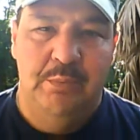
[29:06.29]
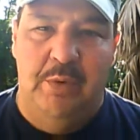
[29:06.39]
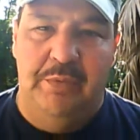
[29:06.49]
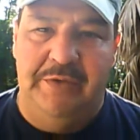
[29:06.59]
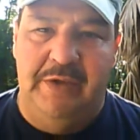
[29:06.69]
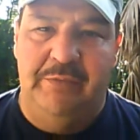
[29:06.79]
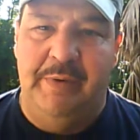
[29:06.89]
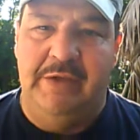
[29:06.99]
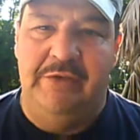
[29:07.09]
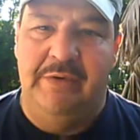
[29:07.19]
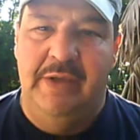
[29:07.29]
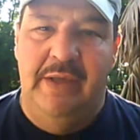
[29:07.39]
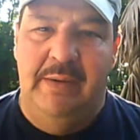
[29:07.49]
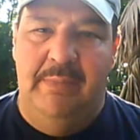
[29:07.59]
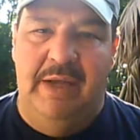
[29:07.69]
what we say in Spanish,
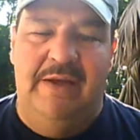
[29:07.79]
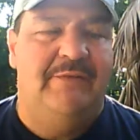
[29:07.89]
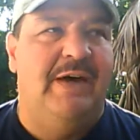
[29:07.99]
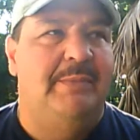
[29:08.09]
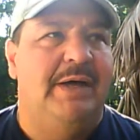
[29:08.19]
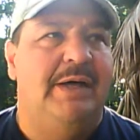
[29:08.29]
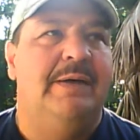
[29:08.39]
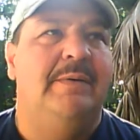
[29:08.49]
mala fama.